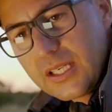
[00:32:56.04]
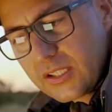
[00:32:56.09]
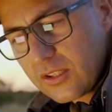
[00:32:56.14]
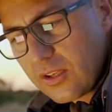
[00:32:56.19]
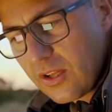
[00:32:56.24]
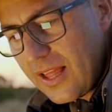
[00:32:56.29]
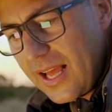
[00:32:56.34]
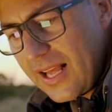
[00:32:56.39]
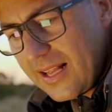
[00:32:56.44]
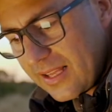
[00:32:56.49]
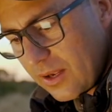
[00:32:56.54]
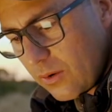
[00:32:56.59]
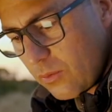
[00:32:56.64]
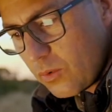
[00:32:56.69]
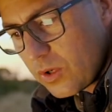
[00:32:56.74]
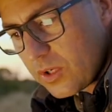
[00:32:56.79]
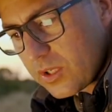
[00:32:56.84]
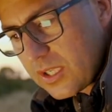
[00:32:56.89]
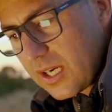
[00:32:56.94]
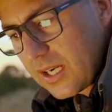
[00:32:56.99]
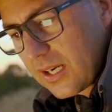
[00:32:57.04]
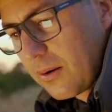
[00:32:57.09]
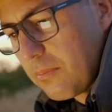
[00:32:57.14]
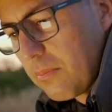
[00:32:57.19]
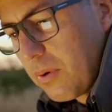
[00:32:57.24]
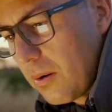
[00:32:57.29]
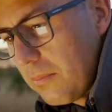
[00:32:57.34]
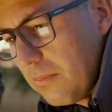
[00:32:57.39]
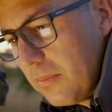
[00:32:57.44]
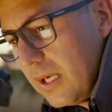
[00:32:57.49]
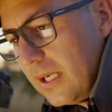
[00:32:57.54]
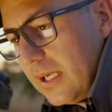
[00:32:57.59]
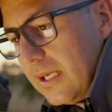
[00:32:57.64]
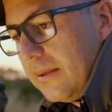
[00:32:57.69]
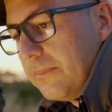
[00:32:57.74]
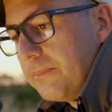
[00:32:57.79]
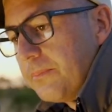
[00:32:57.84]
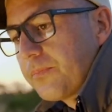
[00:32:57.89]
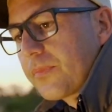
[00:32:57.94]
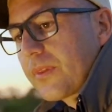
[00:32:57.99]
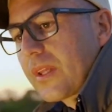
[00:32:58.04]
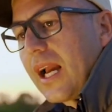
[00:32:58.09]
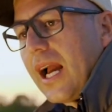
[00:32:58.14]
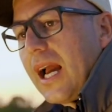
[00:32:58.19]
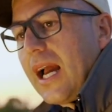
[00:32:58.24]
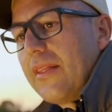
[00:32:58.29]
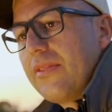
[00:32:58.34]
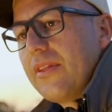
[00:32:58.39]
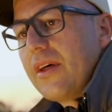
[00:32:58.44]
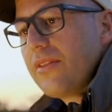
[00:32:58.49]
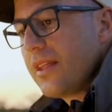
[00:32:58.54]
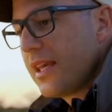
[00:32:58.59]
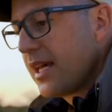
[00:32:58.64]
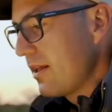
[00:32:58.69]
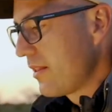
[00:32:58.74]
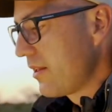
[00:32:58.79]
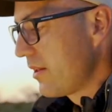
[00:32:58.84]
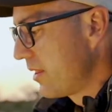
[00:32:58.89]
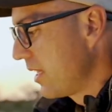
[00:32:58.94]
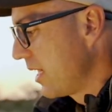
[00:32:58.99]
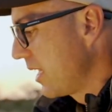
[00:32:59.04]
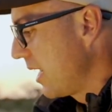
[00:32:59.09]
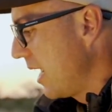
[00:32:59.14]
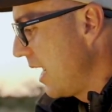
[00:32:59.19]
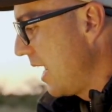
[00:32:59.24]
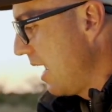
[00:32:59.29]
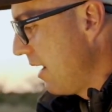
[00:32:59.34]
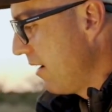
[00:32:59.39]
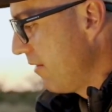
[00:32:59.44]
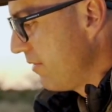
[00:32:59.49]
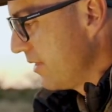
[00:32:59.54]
So that thing works like a bomb. And then the other thing I have